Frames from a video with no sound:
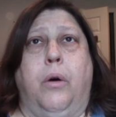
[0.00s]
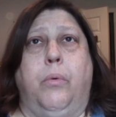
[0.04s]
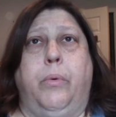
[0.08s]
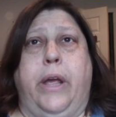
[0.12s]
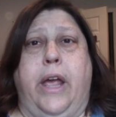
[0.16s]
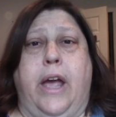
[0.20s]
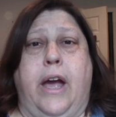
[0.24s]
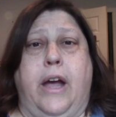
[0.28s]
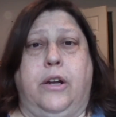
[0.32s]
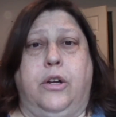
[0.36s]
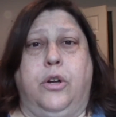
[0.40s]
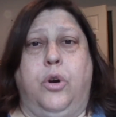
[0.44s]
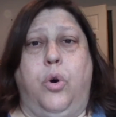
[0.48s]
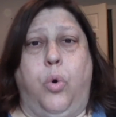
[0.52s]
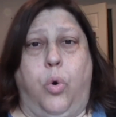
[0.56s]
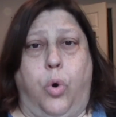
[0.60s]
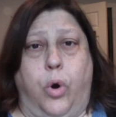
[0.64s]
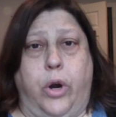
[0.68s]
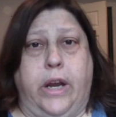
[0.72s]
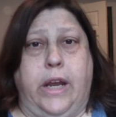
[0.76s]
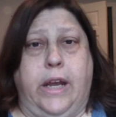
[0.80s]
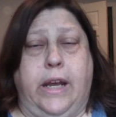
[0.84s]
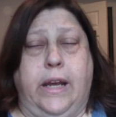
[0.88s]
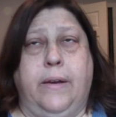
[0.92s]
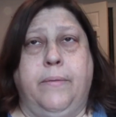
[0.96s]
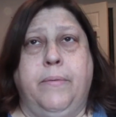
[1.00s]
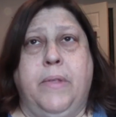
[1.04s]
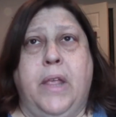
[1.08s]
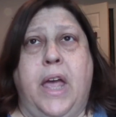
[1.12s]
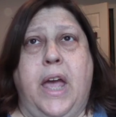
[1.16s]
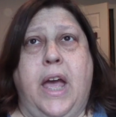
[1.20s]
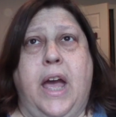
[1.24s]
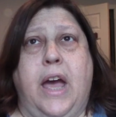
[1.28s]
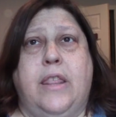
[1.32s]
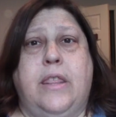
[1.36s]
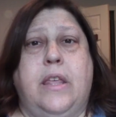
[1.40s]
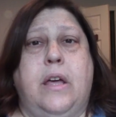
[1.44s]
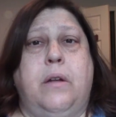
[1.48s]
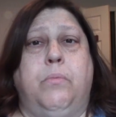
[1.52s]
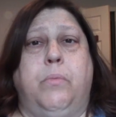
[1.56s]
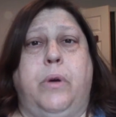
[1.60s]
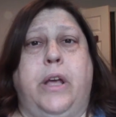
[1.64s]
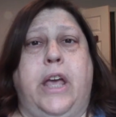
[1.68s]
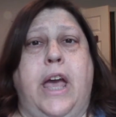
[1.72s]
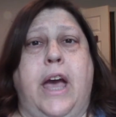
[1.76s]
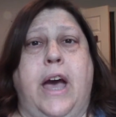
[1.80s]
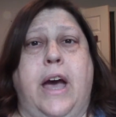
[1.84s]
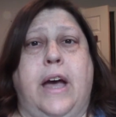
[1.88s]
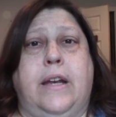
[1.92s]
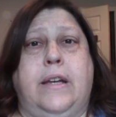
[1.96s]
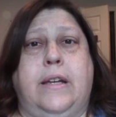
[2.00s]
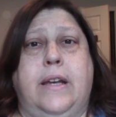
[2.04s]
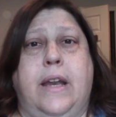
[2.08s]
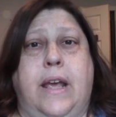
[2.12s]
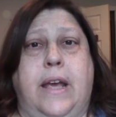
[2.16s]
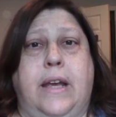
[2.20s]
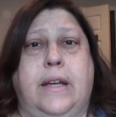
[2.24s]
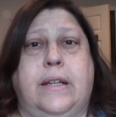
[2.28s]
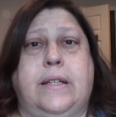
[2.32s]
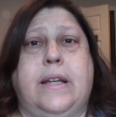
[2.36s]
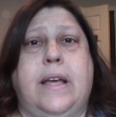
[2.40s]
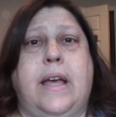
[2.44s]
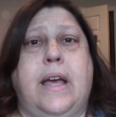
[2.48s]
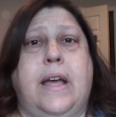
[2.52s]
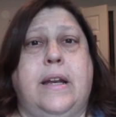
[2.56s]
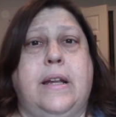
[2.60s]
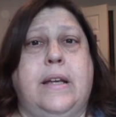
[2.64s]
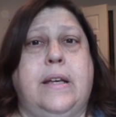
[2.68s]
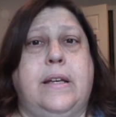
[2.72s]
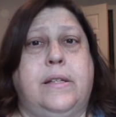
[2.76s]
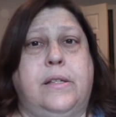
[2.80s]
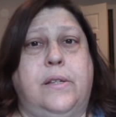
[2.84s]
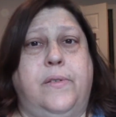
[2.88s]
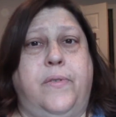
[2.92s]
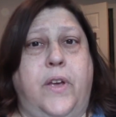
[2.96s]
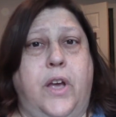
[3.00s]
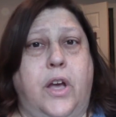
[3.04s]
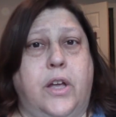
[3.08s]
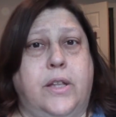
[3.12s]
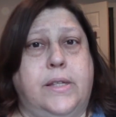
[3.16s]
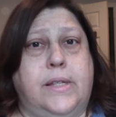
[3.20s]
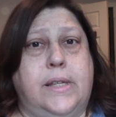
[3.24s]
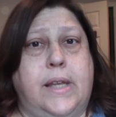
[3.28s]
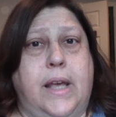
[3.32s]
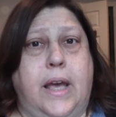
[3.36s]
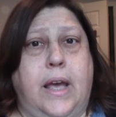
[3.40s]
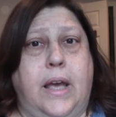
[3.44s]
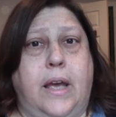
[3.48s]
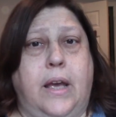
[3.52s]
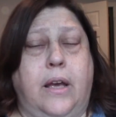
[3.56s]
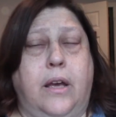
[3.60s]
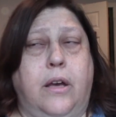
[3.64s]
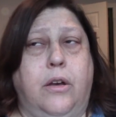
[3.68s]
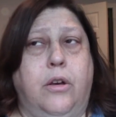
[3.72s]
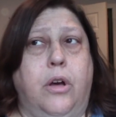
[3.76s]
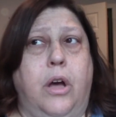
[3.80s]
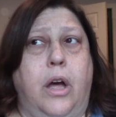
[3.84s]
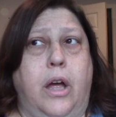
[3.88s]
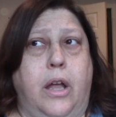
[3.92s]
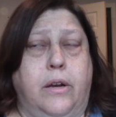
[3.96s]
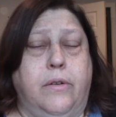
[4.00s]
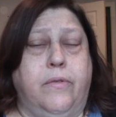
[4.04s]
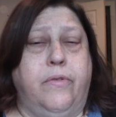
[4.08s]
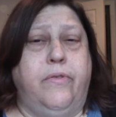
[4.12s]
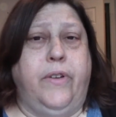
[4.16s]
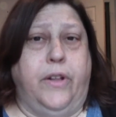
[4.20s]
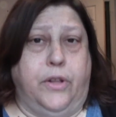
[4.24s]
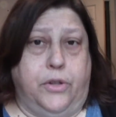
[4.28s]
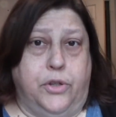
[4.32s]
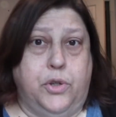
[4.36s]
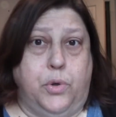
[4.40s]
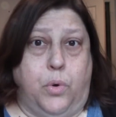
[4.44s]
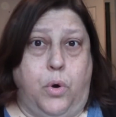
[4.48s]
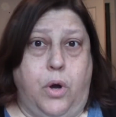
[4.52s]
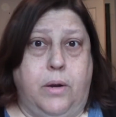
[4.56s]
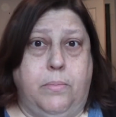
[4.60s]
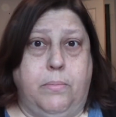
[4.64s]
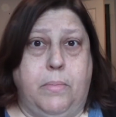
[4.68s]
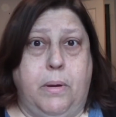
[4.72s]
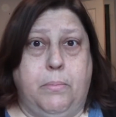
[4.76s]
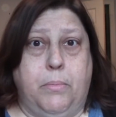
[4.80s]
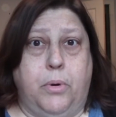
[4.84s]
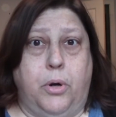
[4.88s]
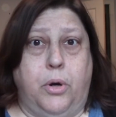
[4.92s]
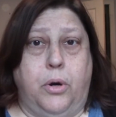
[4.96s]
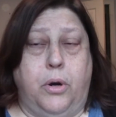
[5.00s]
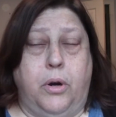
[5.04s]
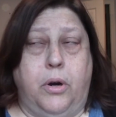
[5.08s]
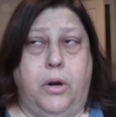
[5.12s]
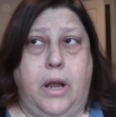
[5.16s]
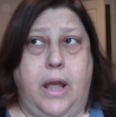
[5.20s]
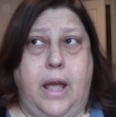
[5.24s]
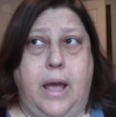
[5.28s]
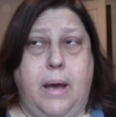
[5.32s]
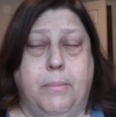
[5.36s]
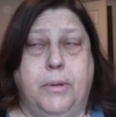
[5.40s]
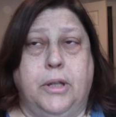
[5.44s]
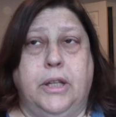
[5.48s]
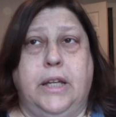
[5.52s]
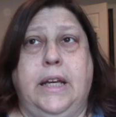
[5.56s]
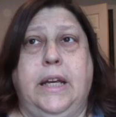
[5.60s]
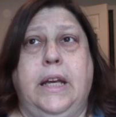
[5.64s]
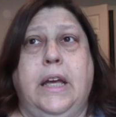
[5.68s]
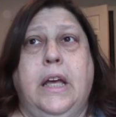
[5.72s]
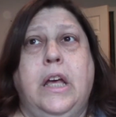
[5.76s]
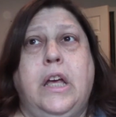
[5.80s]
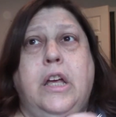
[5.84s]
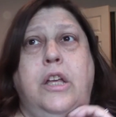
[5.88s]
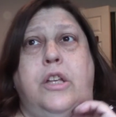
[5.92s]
We had Corey, and then we had Nate and his fiance and fellow squad member, Emily.